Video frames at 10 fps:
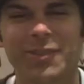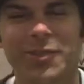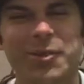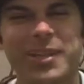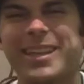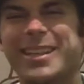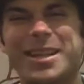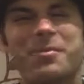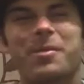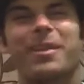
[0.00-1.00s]
story key
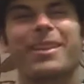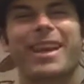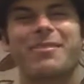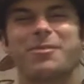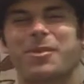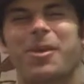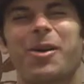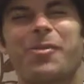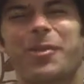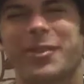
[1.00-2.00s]
number 11. We're
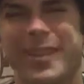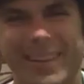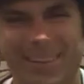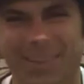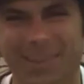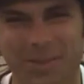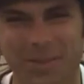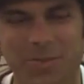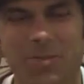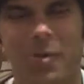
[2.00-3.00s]
almost there, just
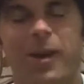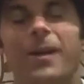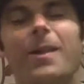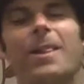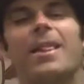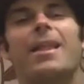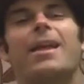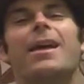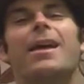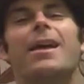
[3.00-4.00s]
2 more.
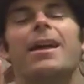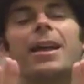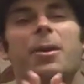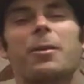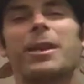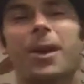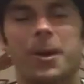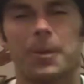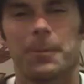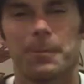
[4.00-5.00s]
Here we
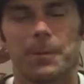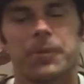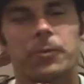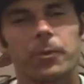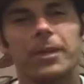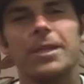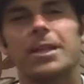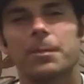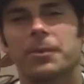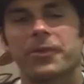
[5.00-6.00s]
go. Story key
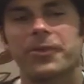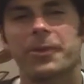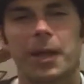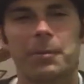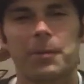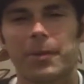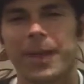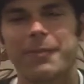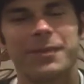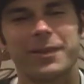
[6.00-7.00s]
number
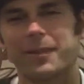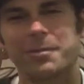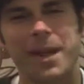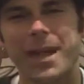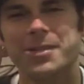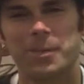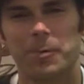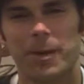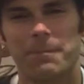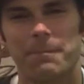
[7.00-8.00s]
11 is a magic
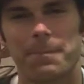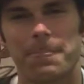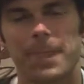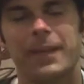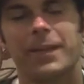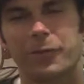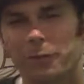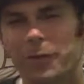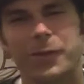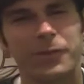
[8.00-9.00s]
one, and it is a
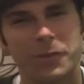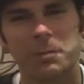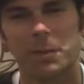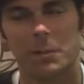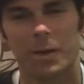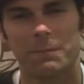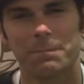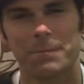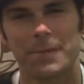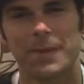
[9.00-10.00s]
very simple one.
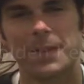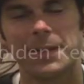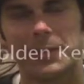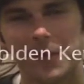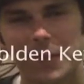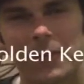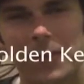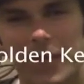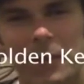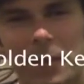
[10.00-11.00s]
And it just
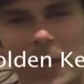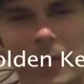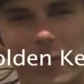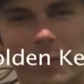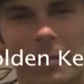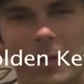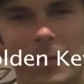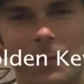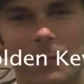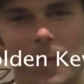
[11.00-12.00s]
says quite
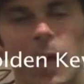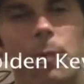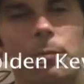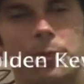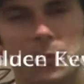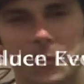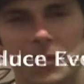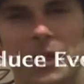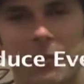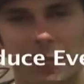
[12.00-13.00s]
simply,
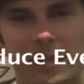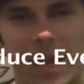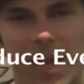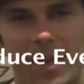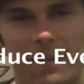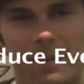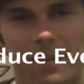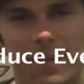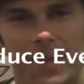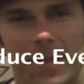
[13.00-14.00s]
produce every day.
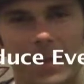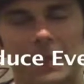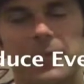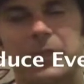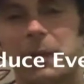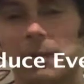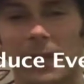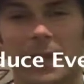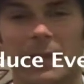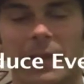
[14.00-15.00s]
This is
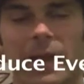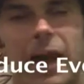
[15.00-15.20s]
something that